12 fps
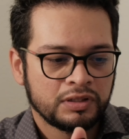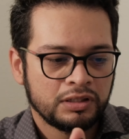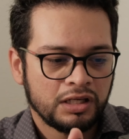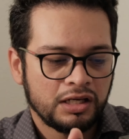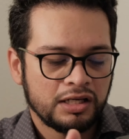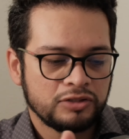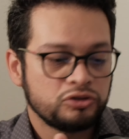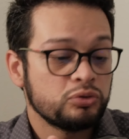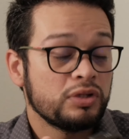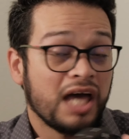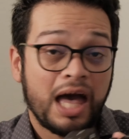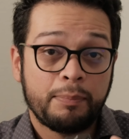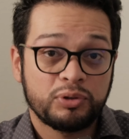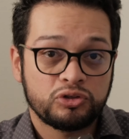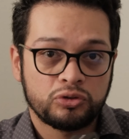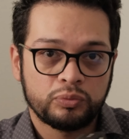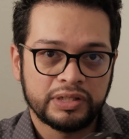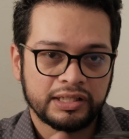to the
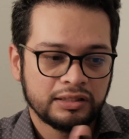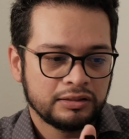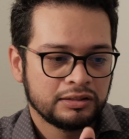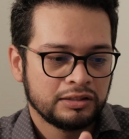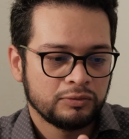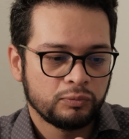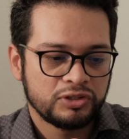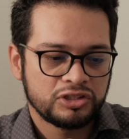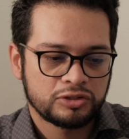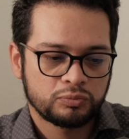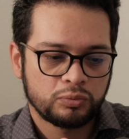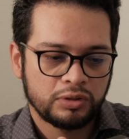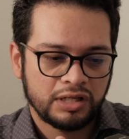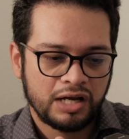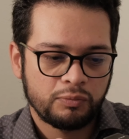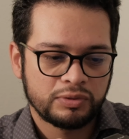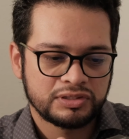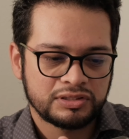aperture ring, which is where I
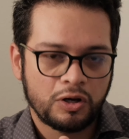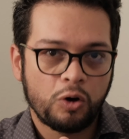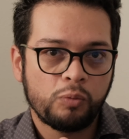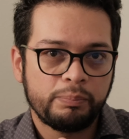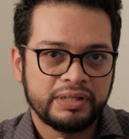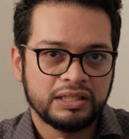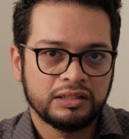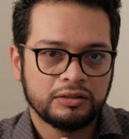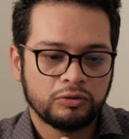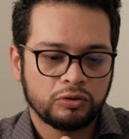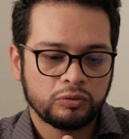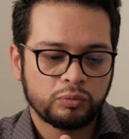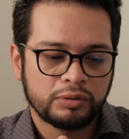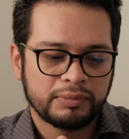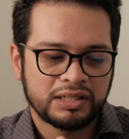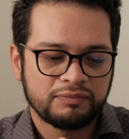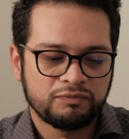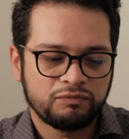was hoping, or where
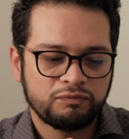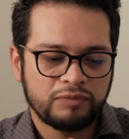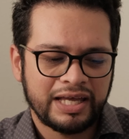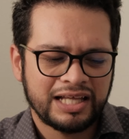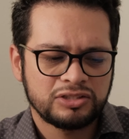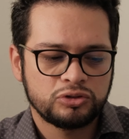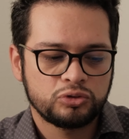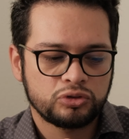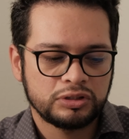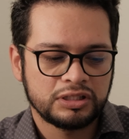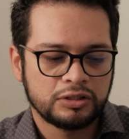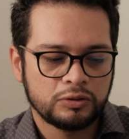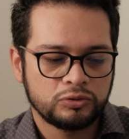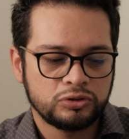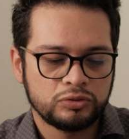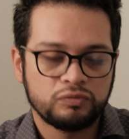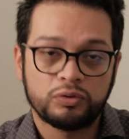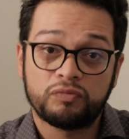my hands usually go
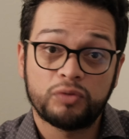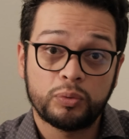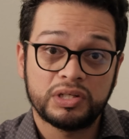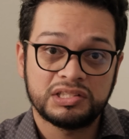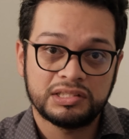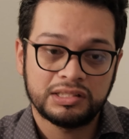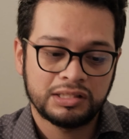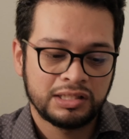to for focusing.